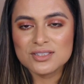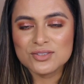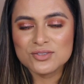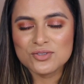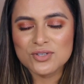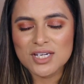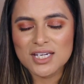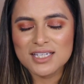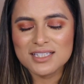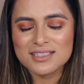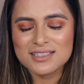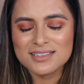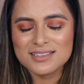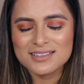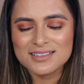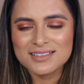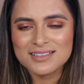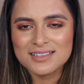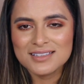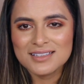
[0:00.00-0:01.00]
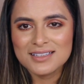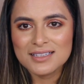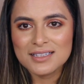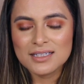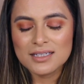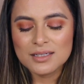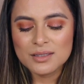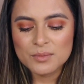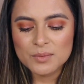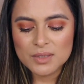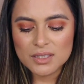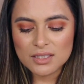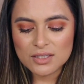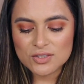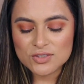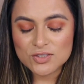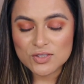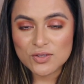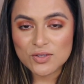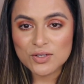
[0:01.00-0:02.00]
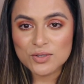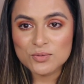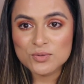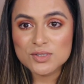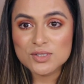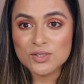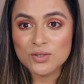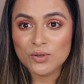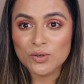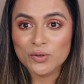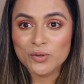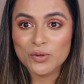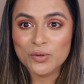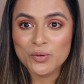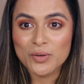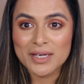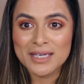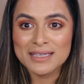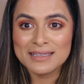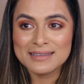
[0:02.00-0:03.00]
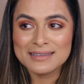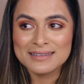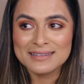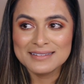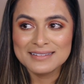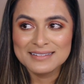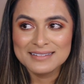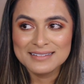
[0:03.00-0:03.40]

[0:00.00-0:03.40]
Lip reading: Train. Gosh, I thought it was an earthquake.